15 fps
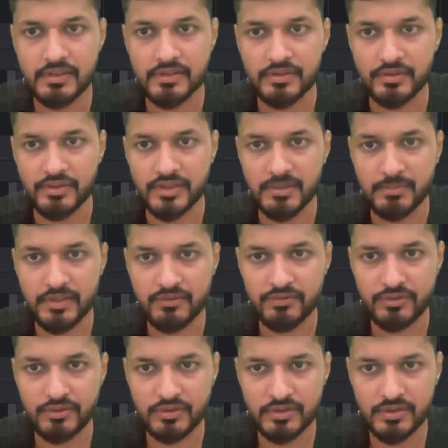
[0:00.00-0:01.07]
So
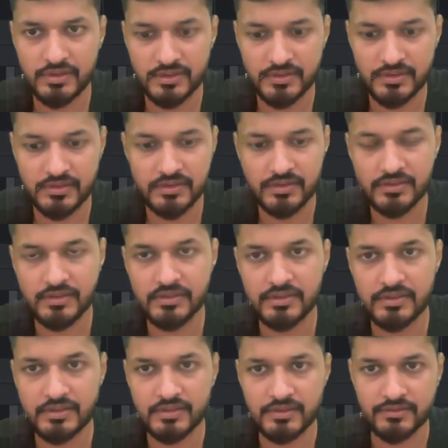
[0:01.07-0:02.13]
semaphore,
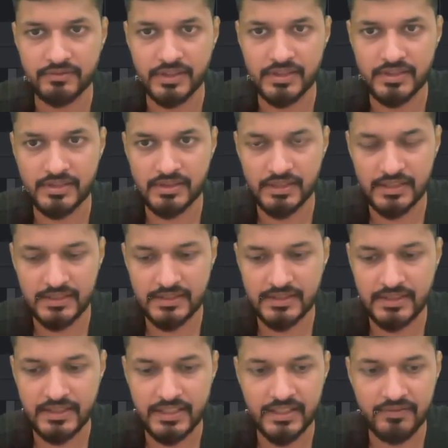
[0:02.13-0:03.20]
first
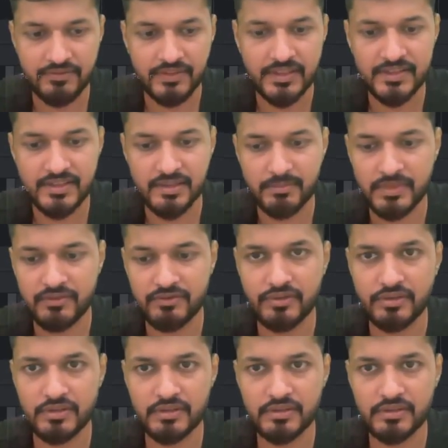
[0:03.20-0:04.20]
let's create Fizz semaphore